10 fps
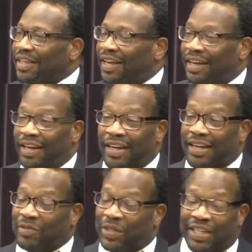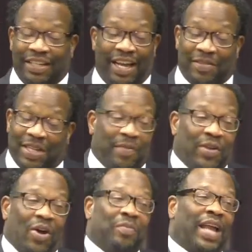Uh-uh. What the, no, I'm talking,
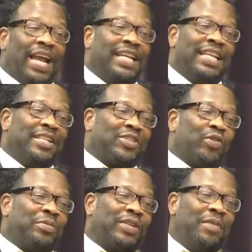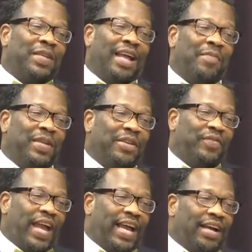no, I'm, I ain't in the scripture. I'm in, I'm in the
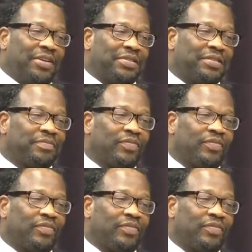vows.